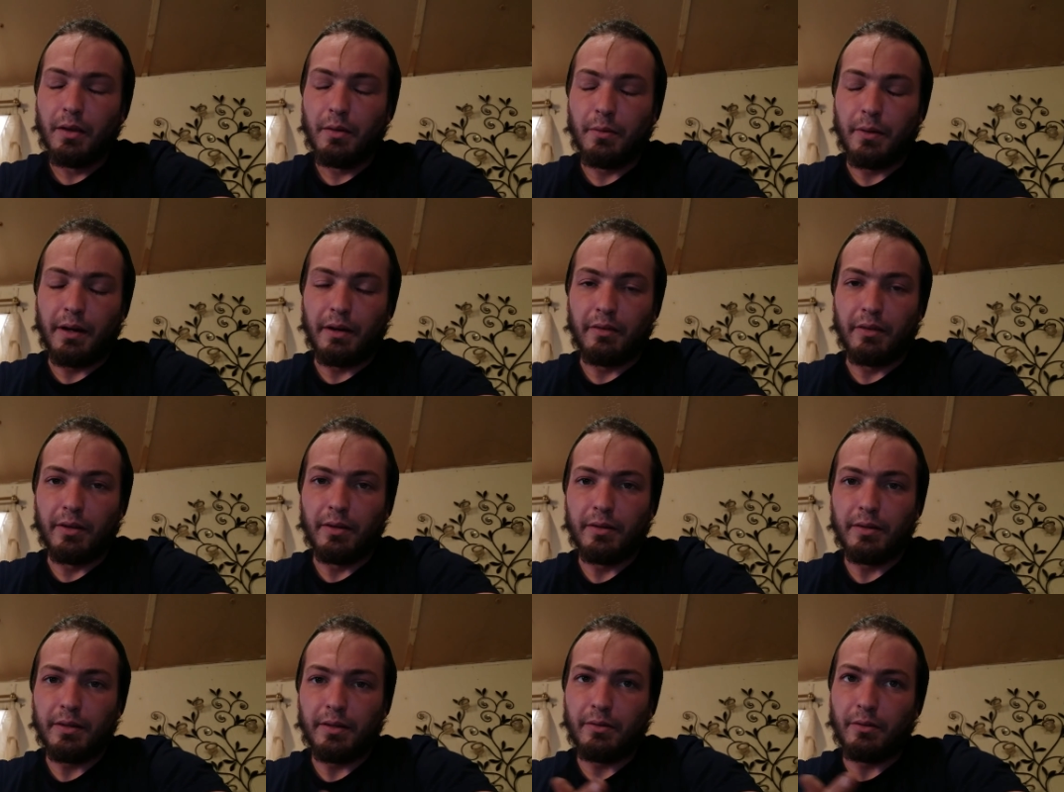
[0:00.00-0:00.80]
whatever,
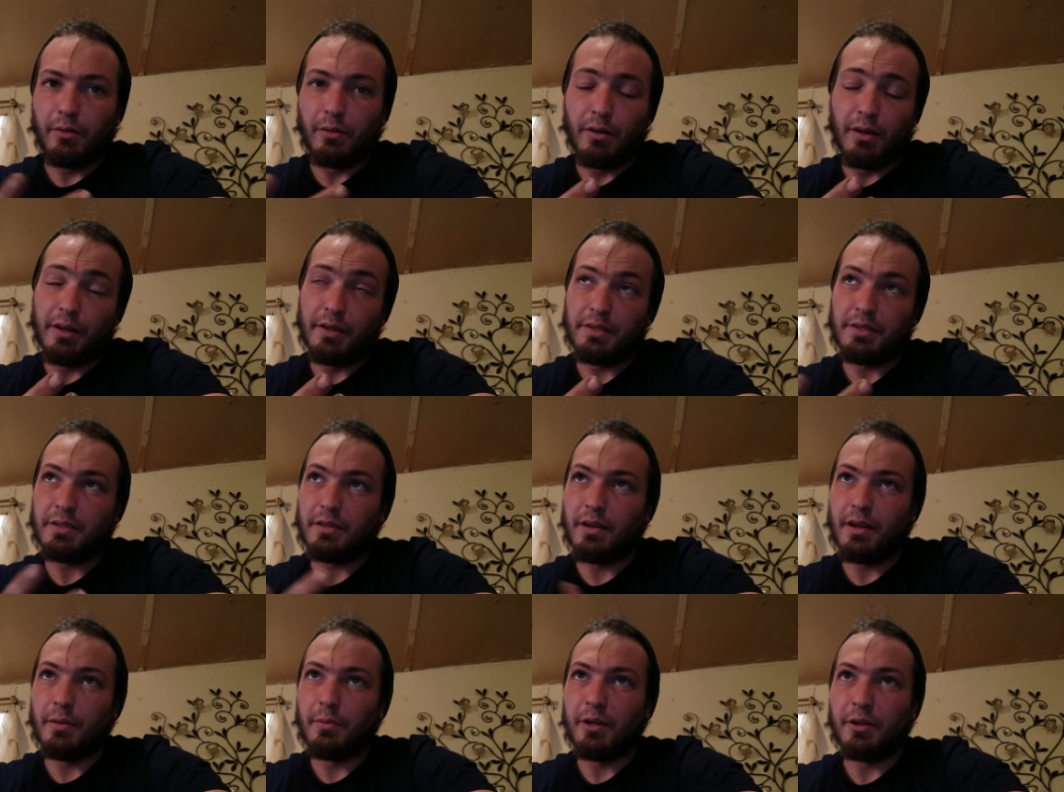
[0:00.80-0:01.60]
or
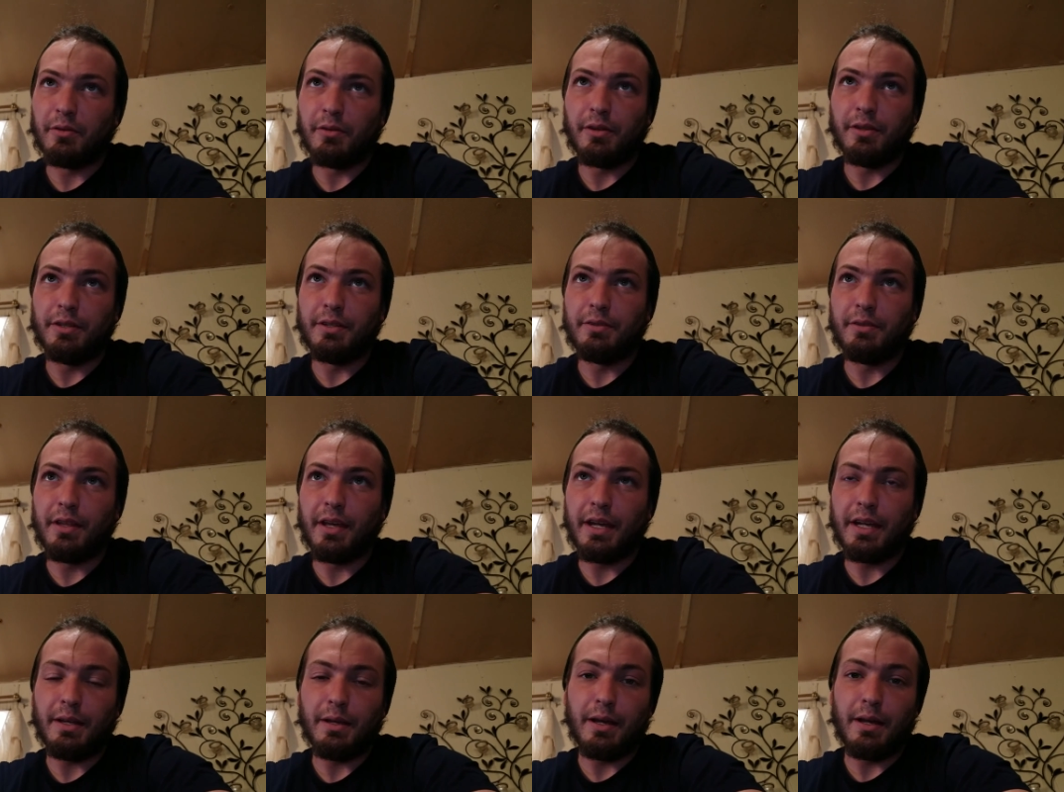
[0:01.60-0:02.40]
Instagram, I don't really do
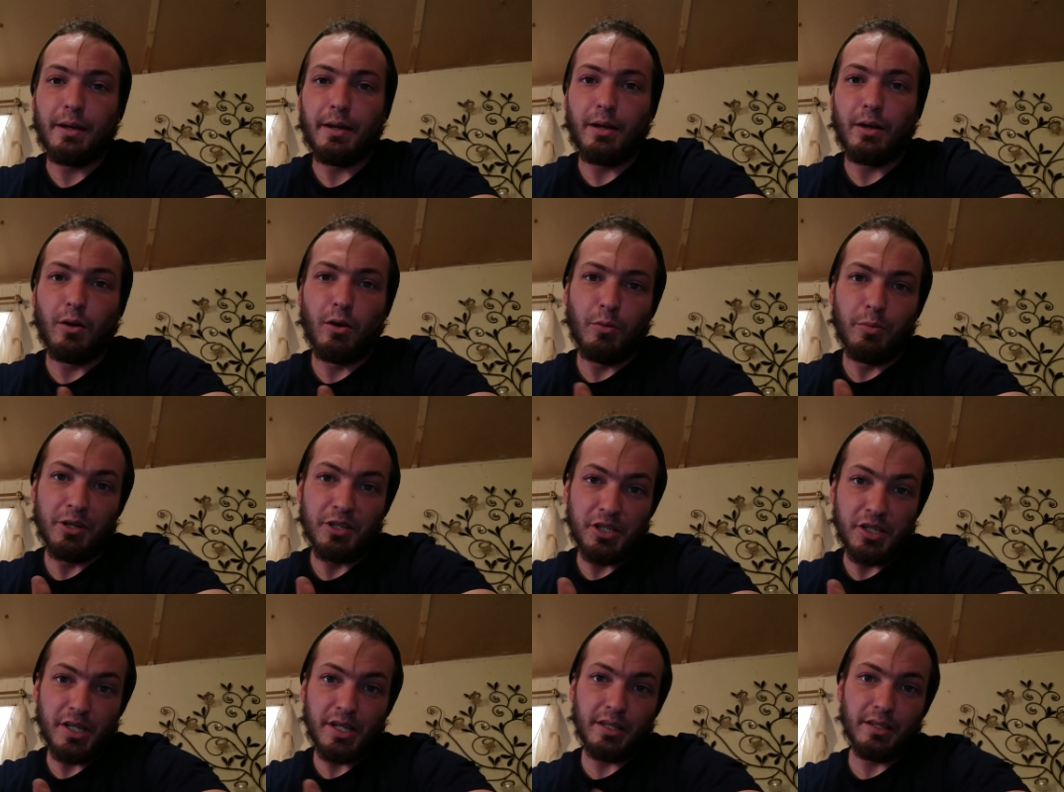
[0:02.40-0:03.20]
that a whole
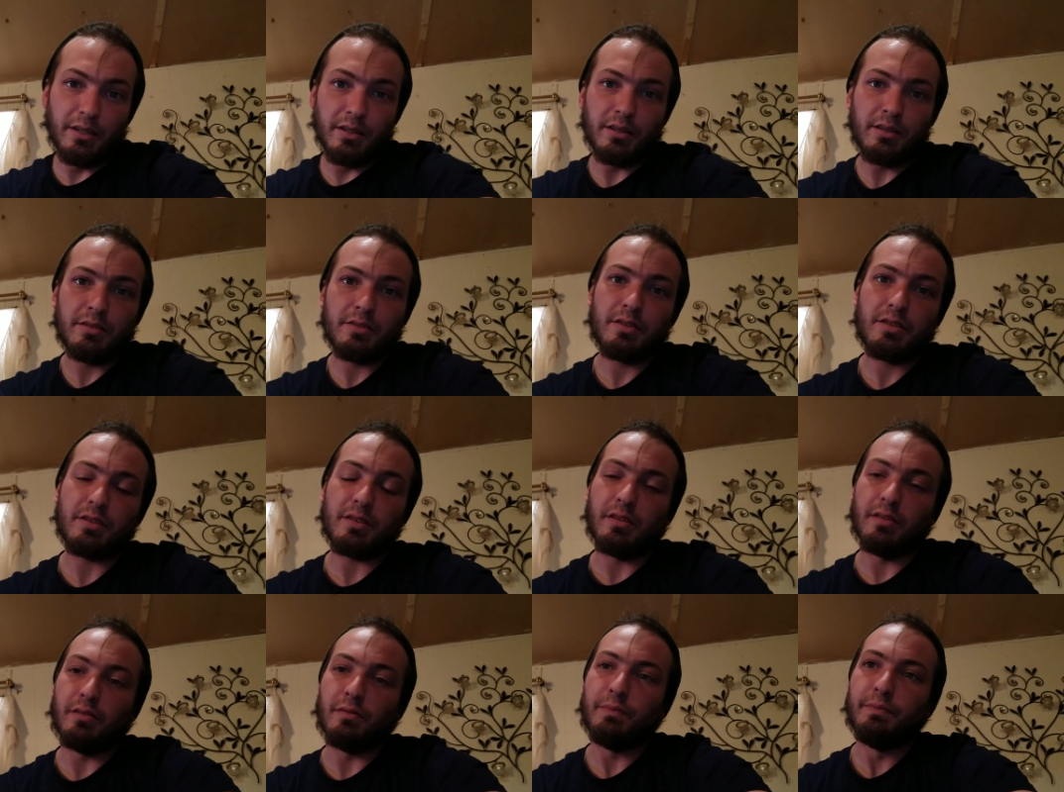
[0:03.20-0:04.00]
bunch either.
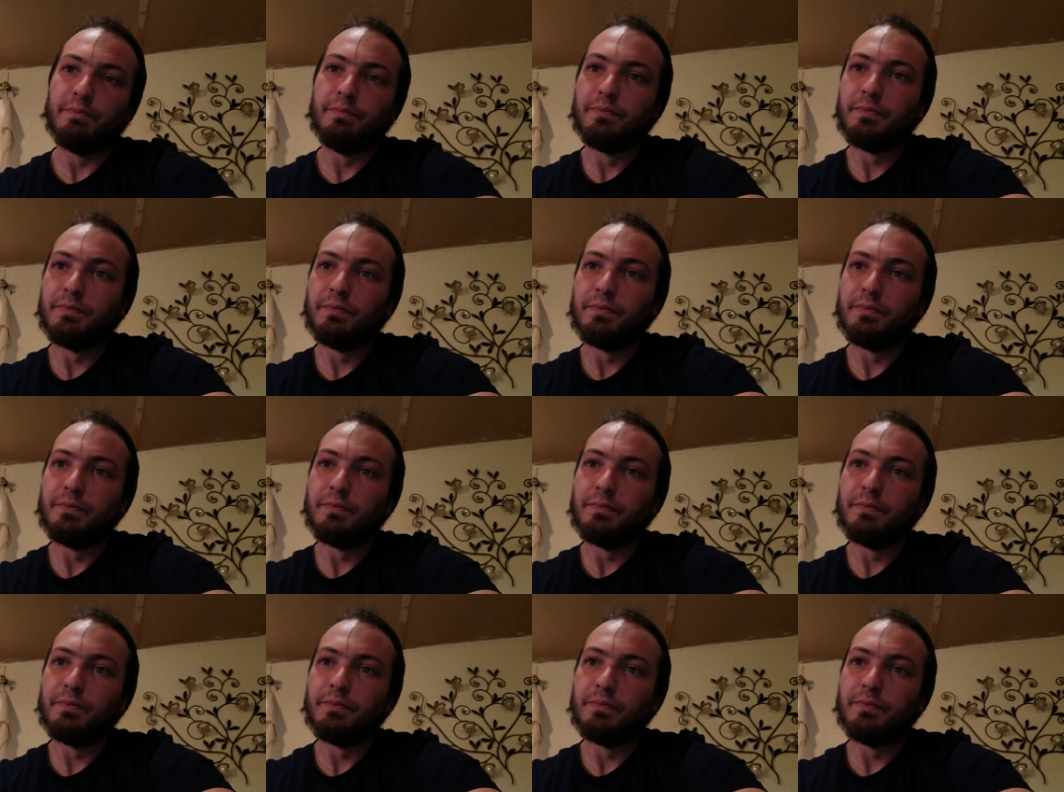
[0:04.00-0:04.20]
So